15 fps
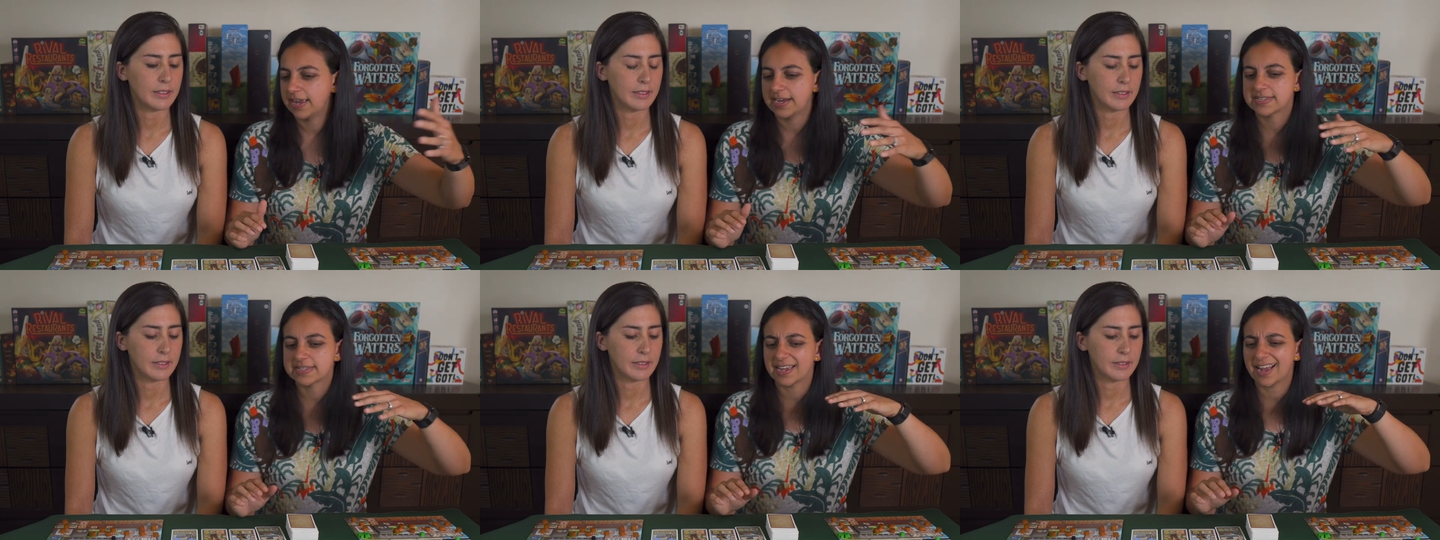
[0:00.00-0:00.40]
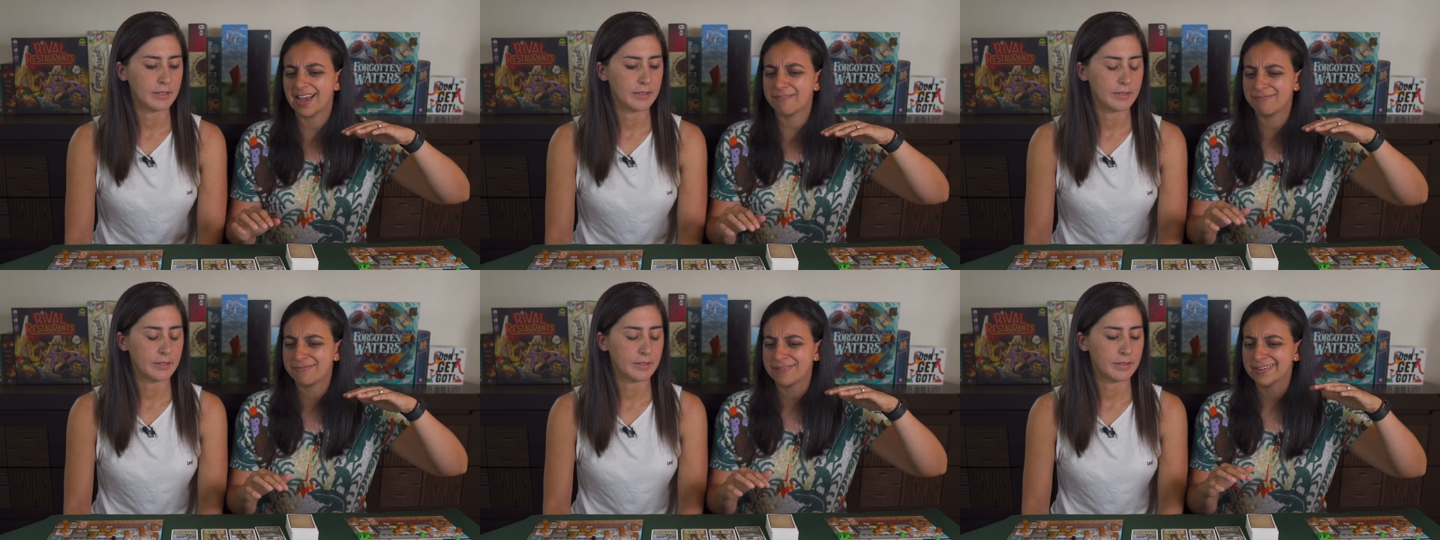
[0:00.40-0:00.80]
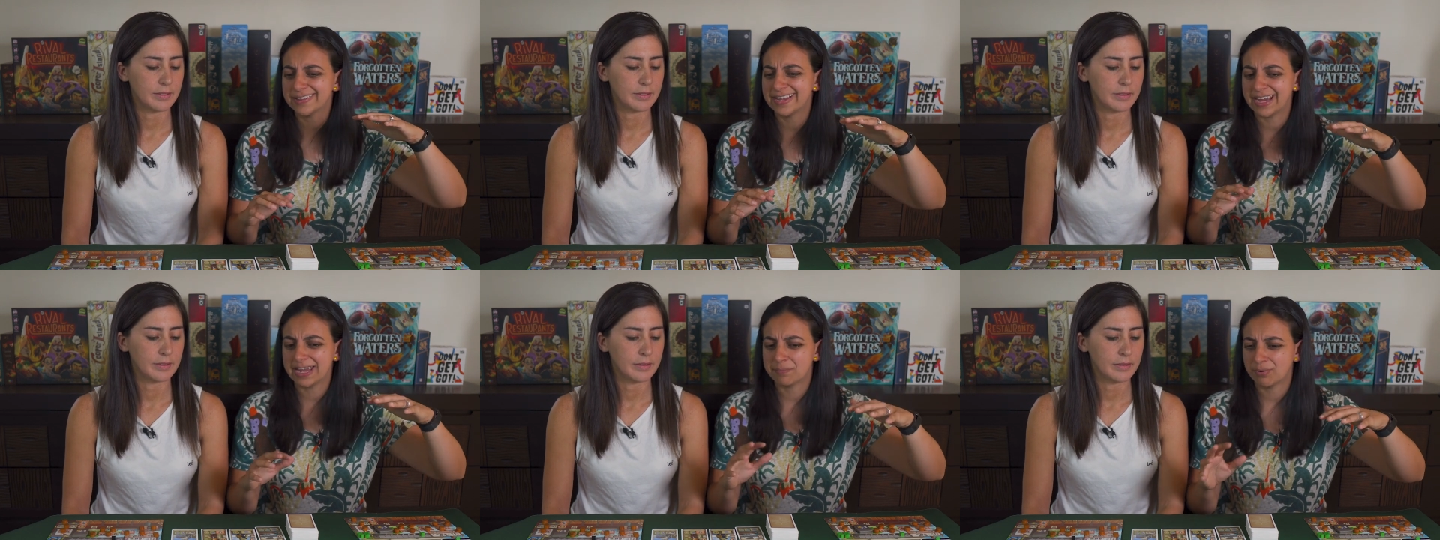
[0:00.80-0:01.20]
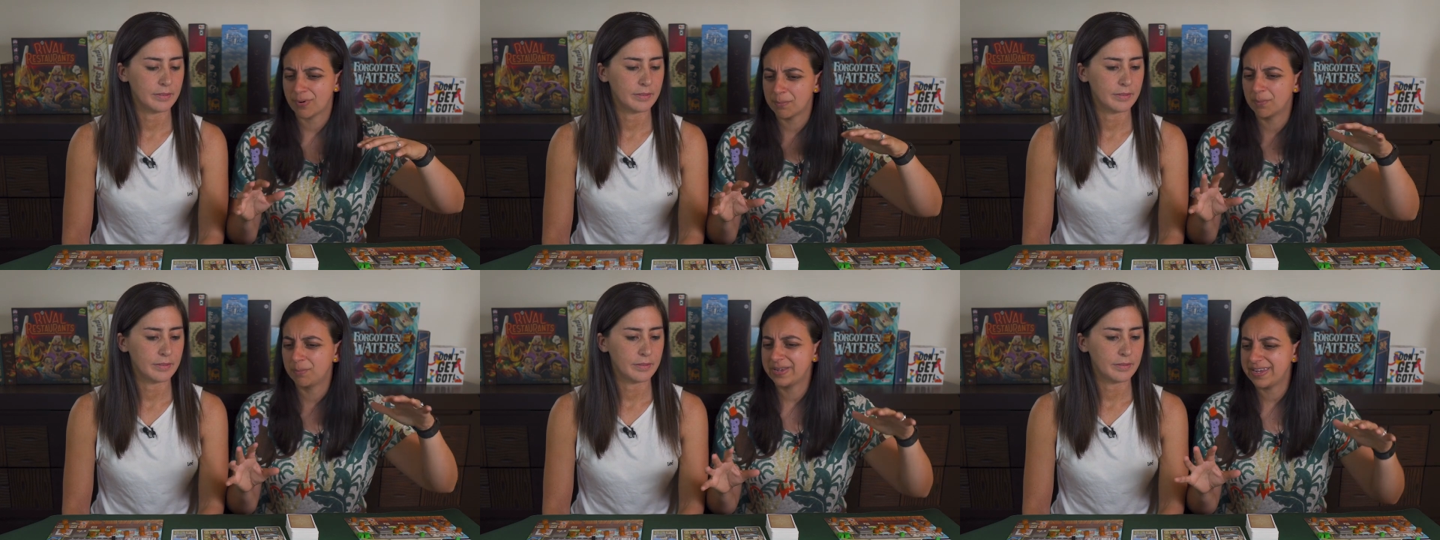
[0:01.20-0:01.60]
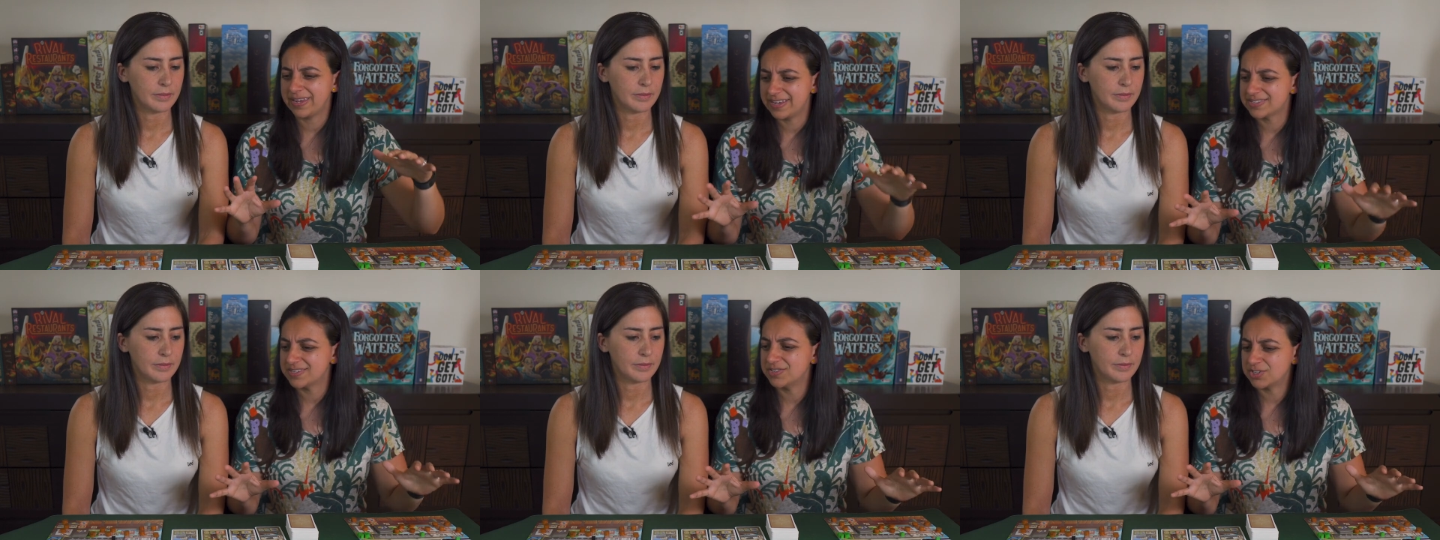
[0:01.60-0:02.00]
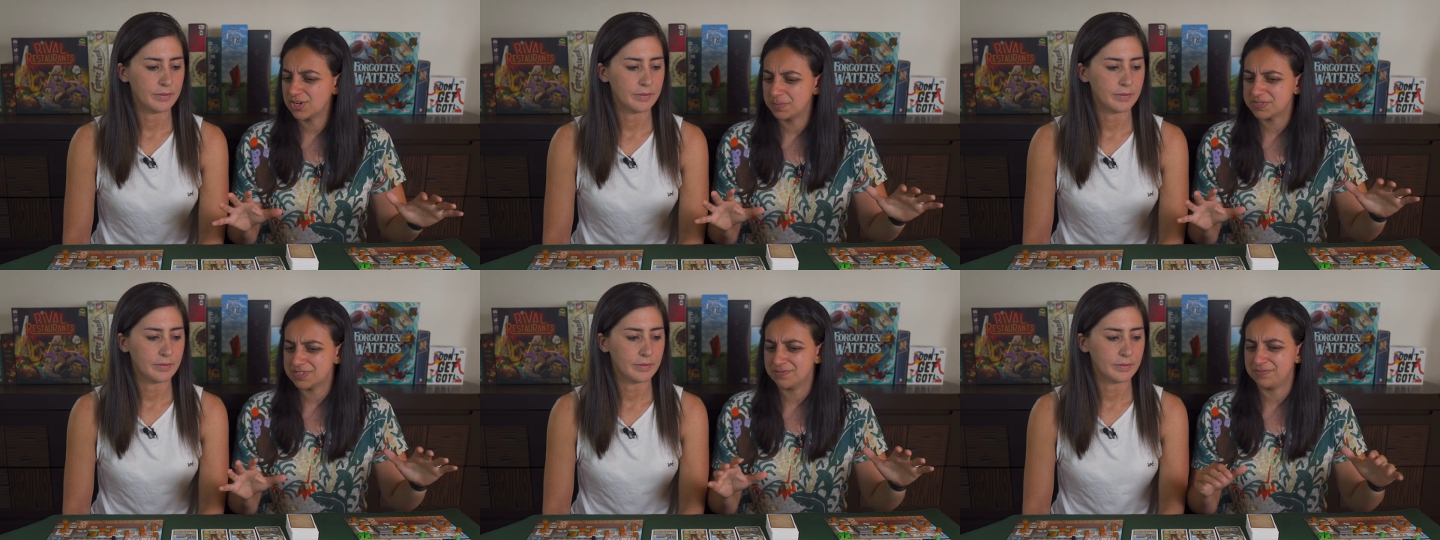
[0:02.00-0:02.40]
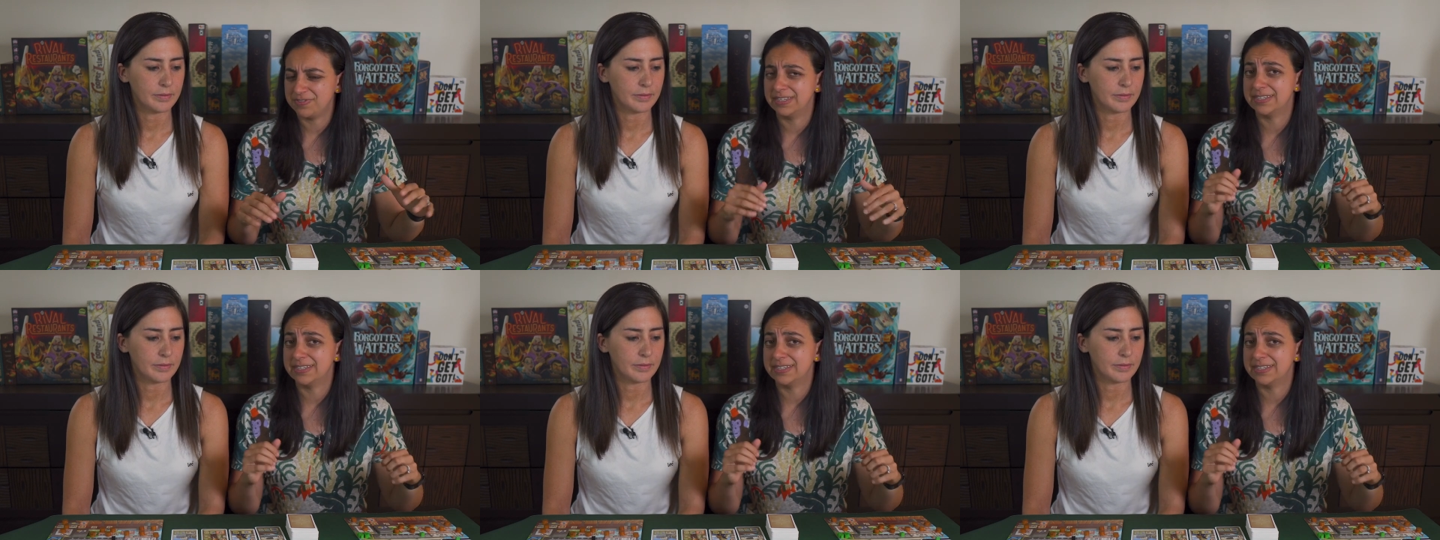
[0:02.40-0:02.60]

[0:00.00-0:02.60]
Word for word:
Speaker 1: And it's like I feel like it probably is in terms of